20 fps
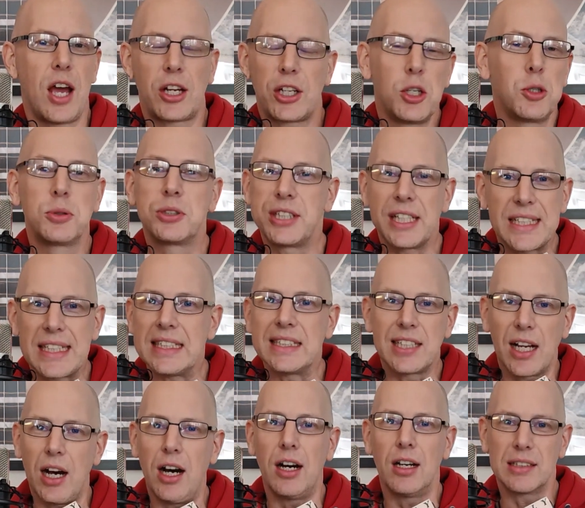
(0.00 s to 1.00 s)
acoustic
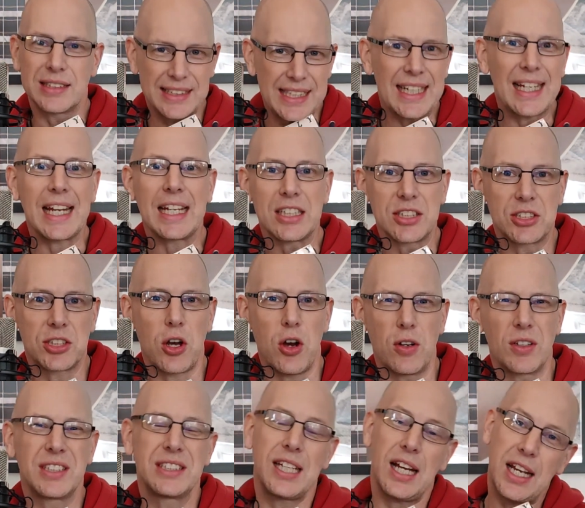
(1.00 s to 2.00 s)
guitar, singing
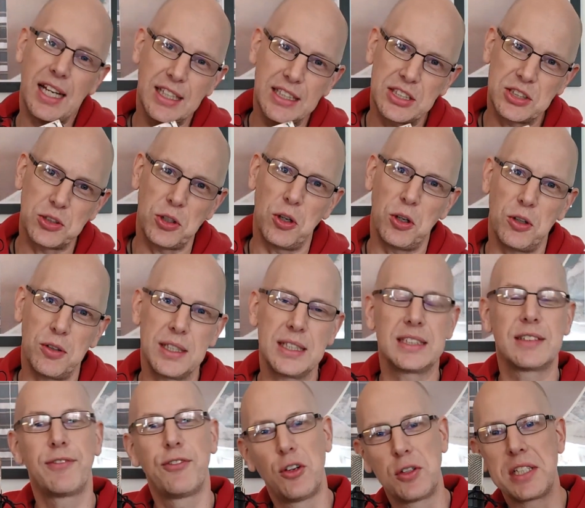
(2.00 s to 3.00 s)
songs, telling
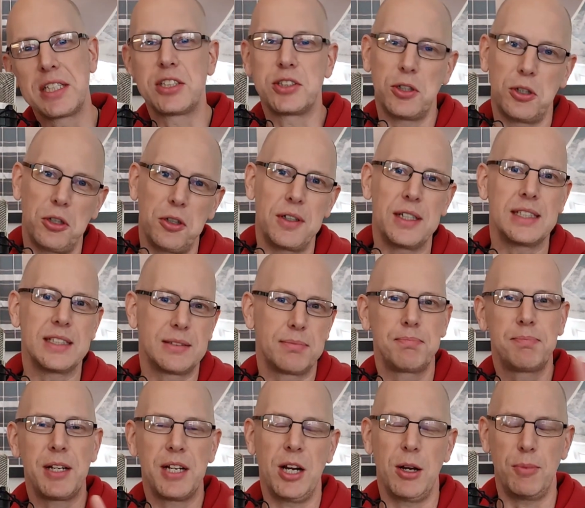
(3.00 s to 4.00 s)
stories, funny
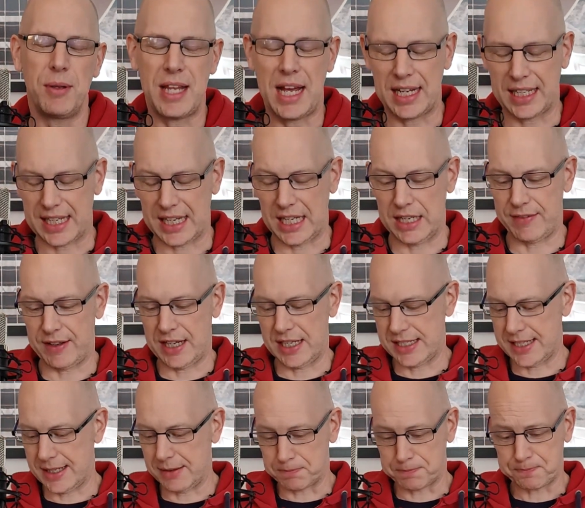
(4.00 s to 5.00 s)
stories, you know, but that kind of
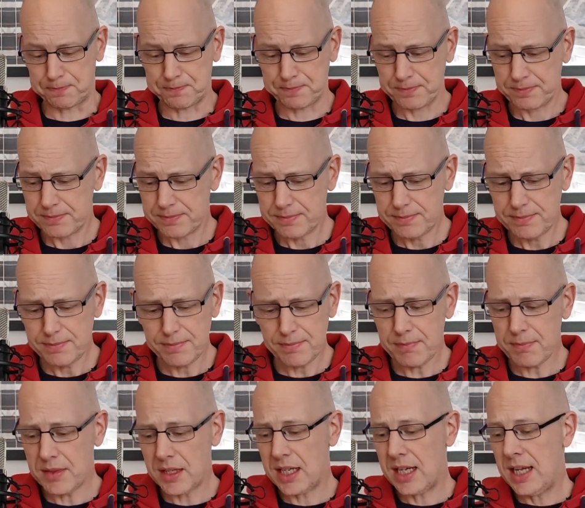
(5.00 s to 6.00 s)
idea.
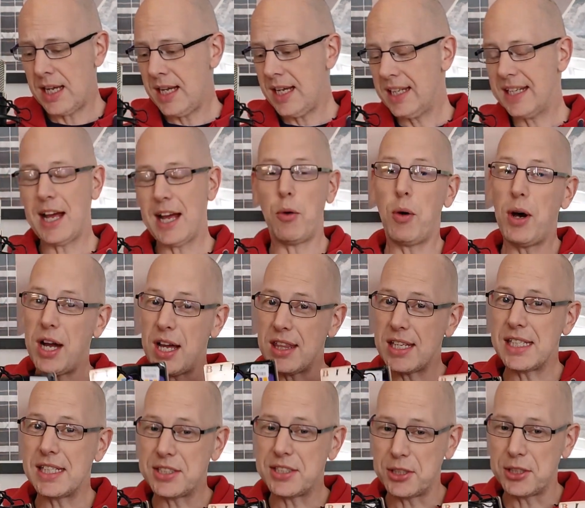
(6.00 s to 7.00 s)
Now, why
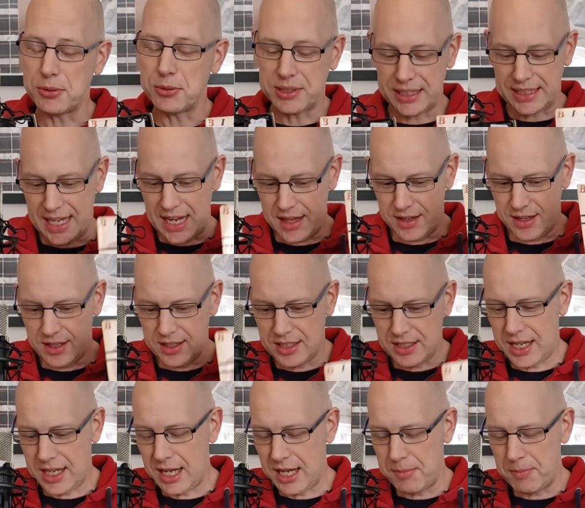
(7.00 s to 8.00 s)
are these two together?
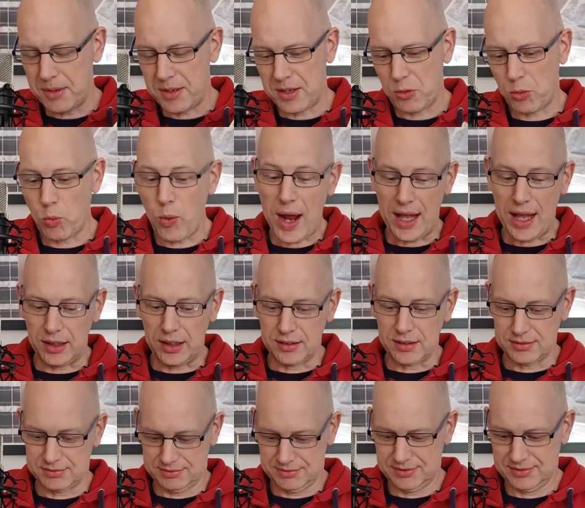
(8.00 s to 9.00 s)

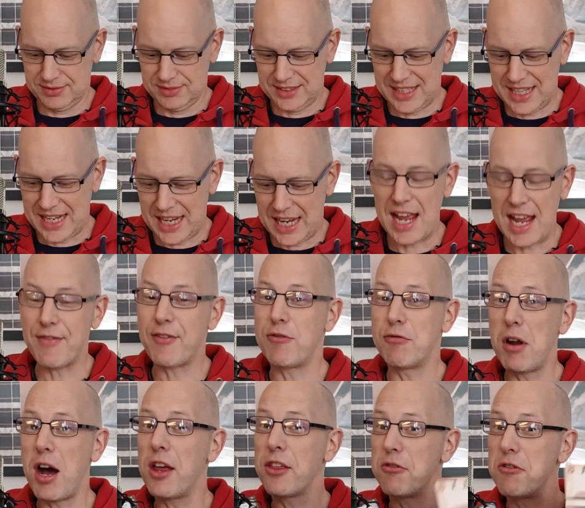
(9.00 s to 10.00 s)
Well, I have a
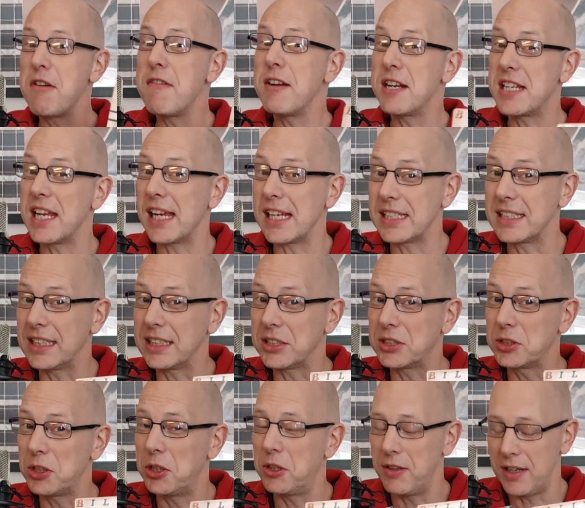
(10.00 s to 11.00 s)
rather irritating
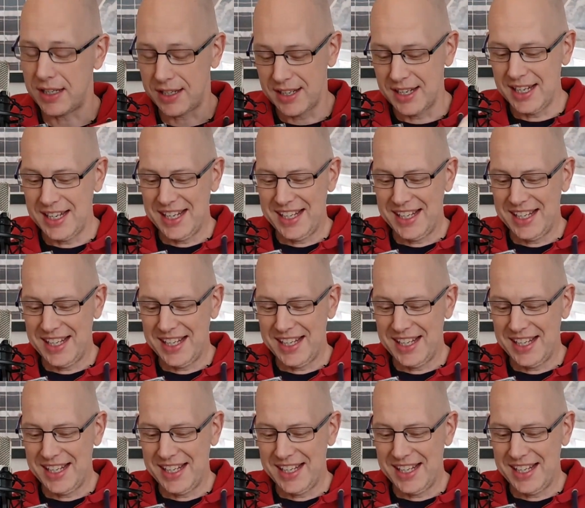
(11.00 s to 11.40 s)
story.